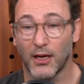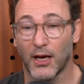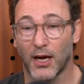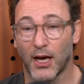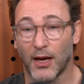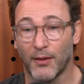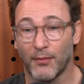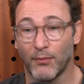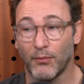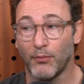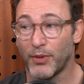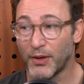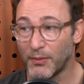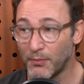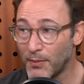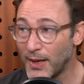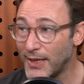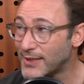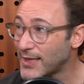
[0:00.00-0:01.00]

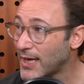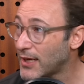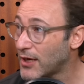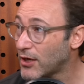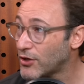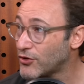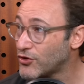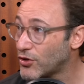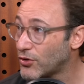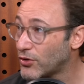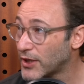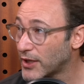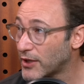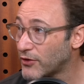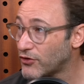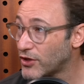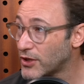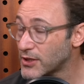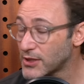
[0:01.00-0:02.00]
But maintain a controlling
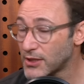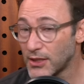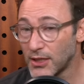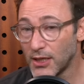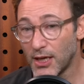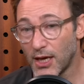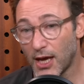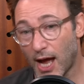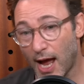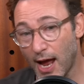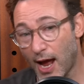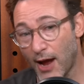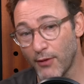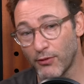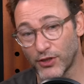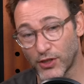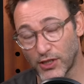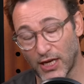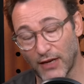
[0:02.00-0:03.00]
interest. I
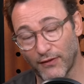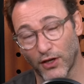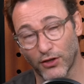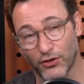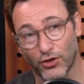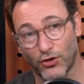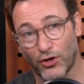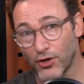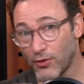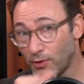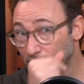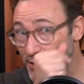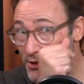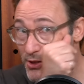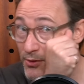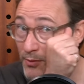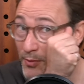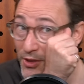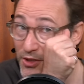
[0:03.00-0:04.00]
was giving a talk once
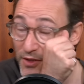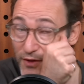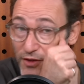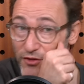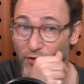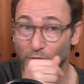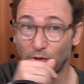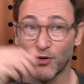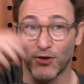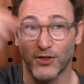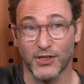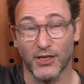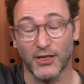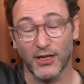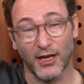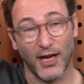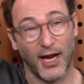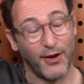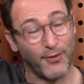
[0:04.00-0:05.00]
to a bunch of entrepreneurs, and
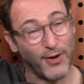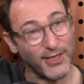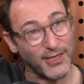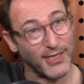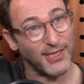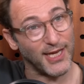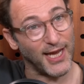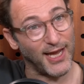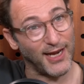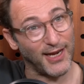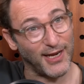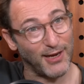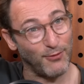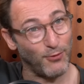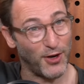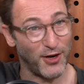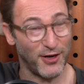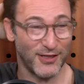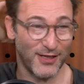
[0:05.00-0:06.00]
the guy raised his hand and he
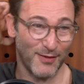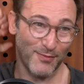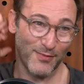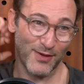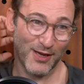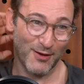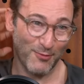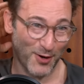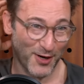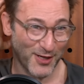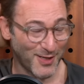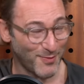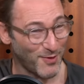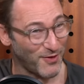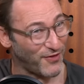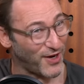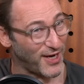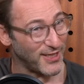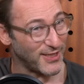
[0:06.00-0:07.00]
wanted some
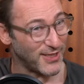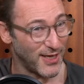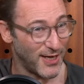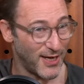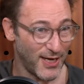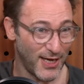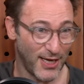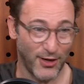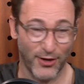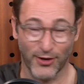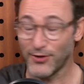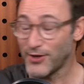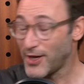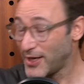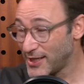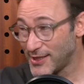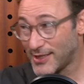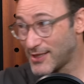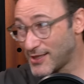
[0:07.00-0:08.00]
advice.
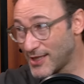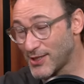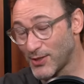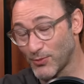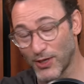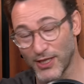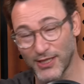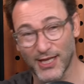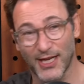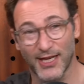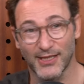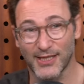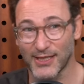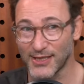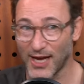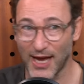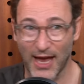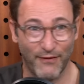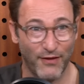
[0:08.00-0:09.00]
This is what he said. He
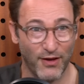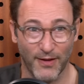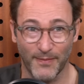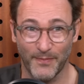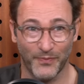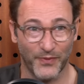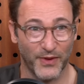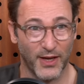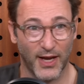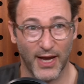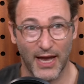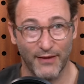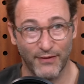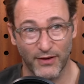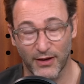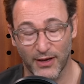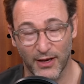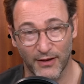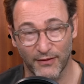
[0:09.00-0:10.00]
says, I have
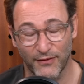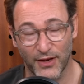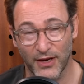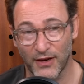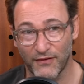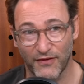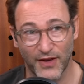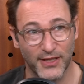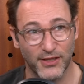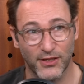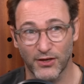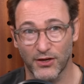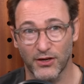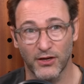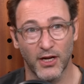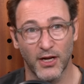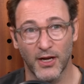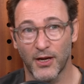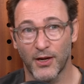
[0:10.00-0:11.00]
an
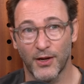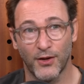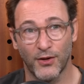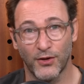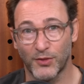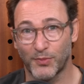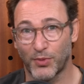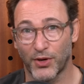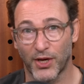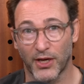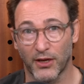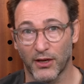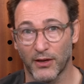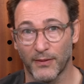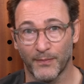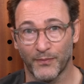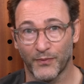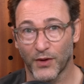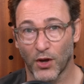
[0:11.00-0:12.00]
investor who's
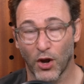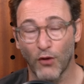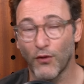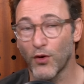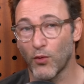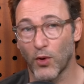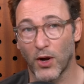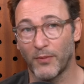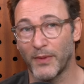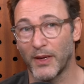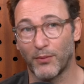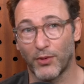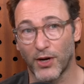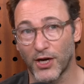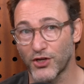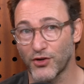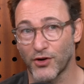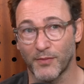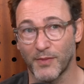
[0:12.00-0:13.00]
putting overwhelming
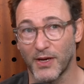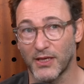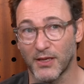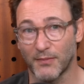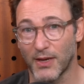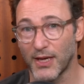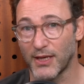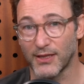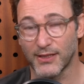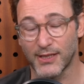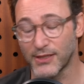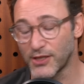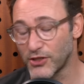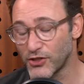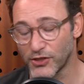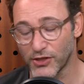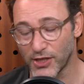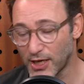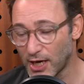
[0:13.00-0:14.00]
pressure on me to make the
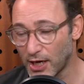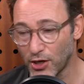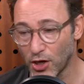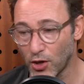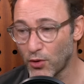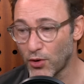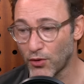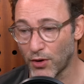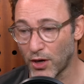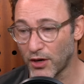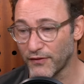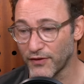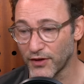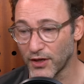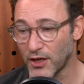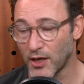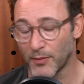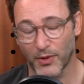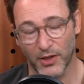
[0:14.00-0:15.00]
decisions that I know are wrong for
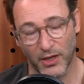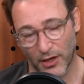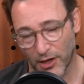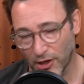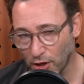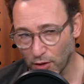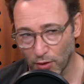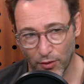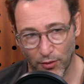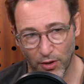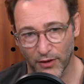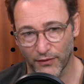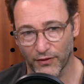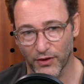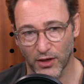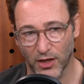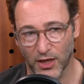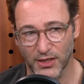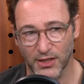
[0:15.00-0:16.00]
the company, I know are wrong
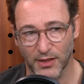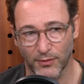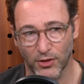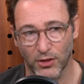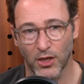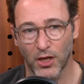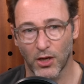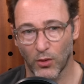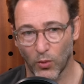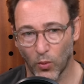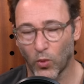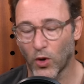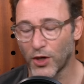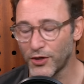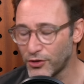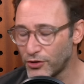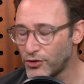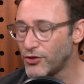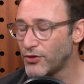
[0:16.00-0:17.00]
for the customer.
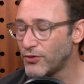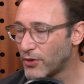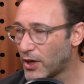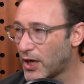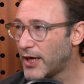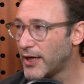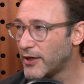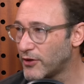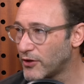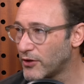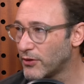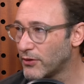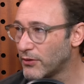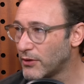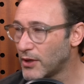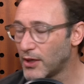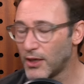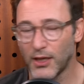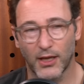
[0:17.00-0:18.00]
What do I
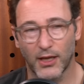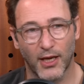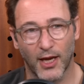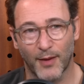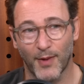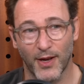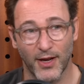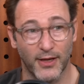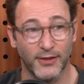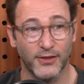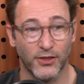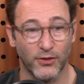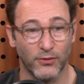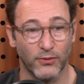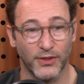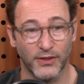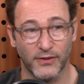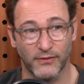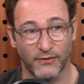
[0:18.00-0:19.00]
do? And my answer
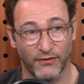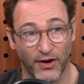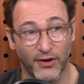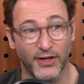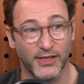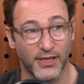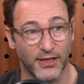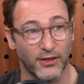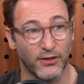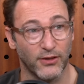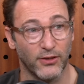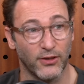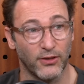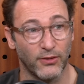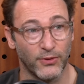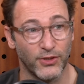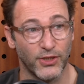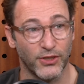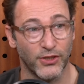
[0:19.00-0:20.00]
was very
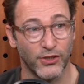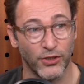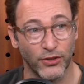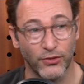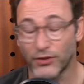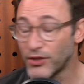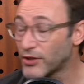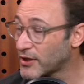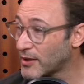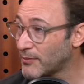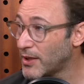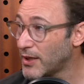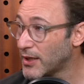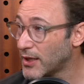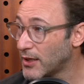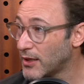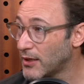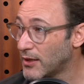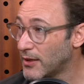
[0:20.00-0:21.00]
cynical, which is you took the
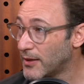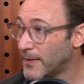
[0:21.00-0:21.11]
money.